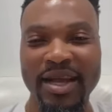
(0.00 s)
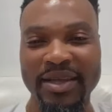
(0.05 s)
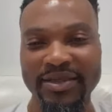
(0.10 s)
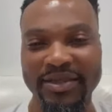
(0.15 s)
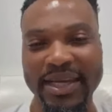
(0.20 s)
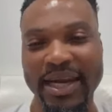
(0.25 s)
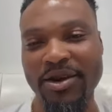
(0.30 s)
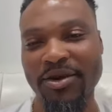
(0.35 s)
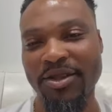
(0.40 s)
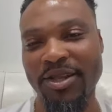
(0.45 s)

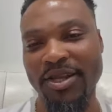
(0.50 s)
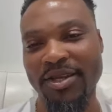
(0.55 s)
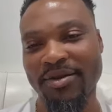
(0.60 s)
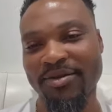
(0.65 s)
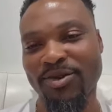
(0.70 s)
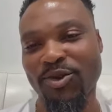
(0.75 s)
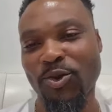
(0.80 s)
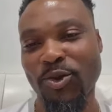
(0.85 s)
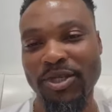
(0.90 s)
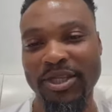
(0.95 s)
On
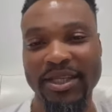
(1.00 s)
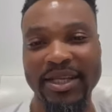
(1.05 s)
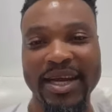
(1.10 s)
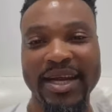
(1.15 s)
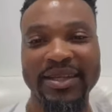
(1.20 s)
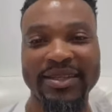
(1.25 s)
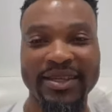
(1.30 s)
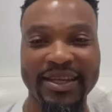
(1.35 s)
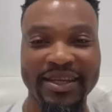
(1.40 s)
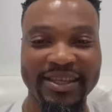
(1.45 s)
Saturday,
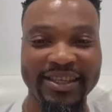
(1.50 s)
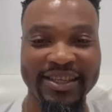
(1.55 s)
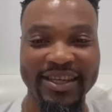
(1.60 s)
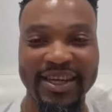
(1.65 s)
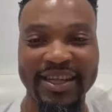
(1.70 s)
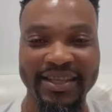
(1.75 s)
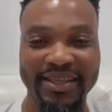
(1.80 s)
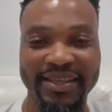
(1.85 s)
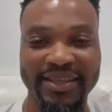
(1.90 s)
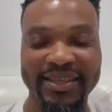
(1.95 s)
29th and
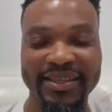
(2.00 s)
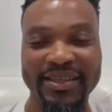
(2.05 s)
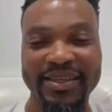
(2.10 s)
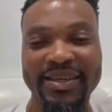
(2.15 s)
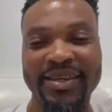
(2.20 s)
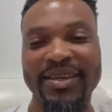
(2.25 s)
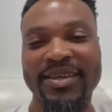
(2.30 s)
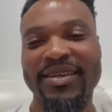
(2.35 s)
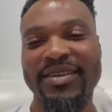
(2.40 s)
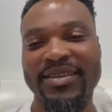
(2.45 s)
30th.
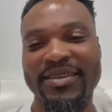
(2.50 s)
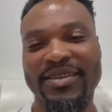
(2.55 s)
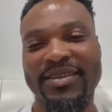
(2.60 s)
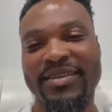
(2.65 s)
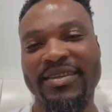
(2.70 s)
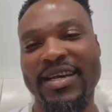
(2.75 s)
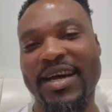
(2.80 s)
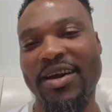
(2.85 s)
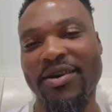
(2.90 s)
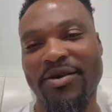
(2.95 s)

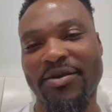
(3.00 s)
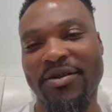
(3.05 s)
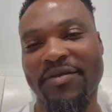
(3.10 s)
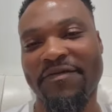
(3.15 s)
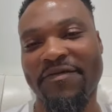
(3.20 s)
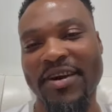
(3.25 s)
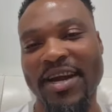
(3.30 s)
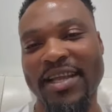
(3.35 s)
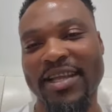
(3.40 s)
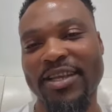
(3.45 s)
Saturday,
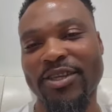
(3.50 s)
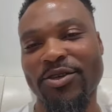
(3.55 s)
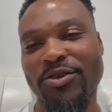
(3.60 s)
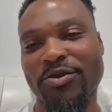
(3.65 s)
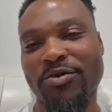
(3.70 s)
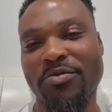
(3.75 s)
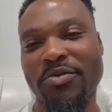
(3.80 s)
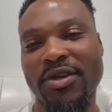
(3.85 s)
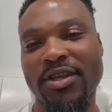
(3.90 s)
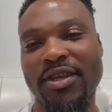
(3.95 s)
Friday is
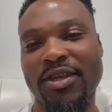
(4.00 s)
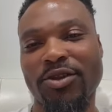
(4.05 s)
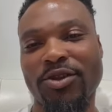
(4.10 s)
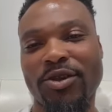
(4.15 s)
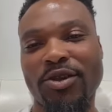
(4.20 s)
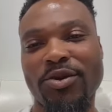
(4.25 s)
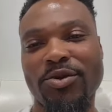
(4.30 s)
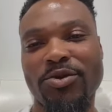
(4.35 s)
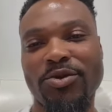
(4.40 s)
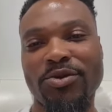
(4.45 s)
going to be the
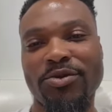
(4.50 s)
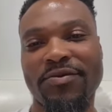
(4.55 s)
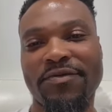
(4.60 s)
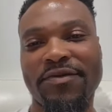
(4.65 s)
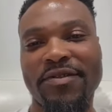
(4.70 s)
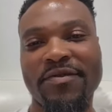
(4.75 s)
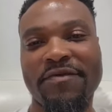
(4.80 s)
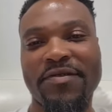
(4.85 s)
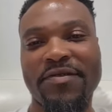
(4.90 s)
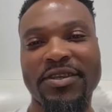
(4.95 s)
Nollywood
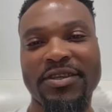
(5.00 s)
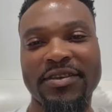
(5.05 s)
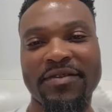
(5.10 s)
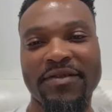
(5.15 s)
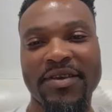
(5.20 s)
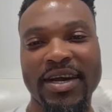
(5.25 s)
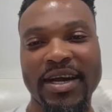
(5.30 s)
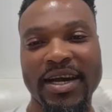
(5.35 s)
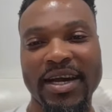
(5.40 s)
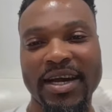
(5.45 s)
Film
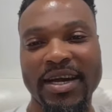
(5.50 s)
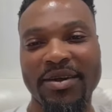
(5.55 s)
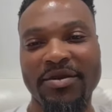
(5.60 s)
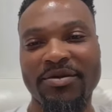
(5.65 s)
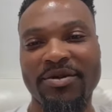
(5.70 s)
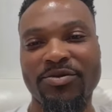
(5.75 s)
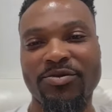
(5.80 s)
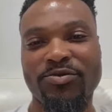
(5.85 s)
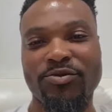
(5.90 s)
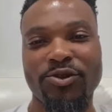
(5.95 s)

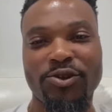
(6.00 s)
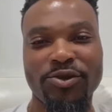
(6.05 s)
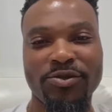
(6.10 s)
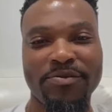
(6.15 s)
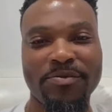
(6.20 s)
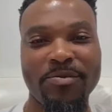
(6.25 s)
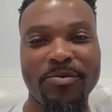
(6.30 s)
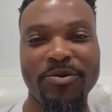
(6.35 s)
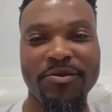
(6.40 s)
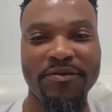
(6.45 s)
Festival,
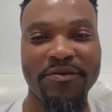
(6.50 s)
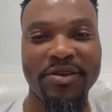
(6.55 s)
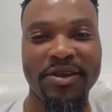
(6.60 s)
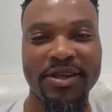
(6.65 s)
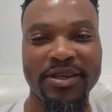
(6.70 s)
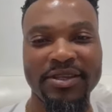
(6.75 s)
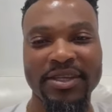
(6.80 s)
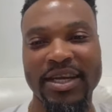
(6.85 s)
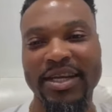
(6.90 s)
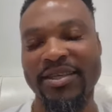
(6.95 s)
show
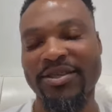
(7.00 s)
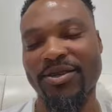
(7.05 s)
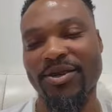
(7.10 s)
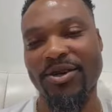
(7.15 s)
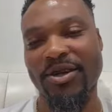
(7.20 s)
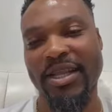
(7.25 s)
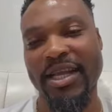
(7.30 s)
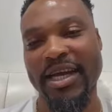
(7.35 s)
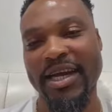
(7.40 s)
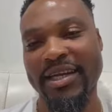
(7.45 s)
movies and
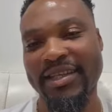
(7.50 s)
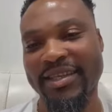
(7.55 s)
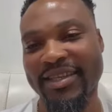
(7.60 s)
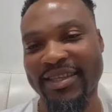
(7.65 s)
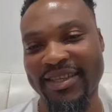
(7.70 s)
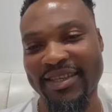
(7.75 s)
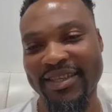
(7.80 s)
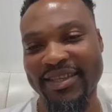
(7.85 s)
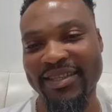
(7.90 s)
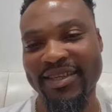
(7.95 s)
all that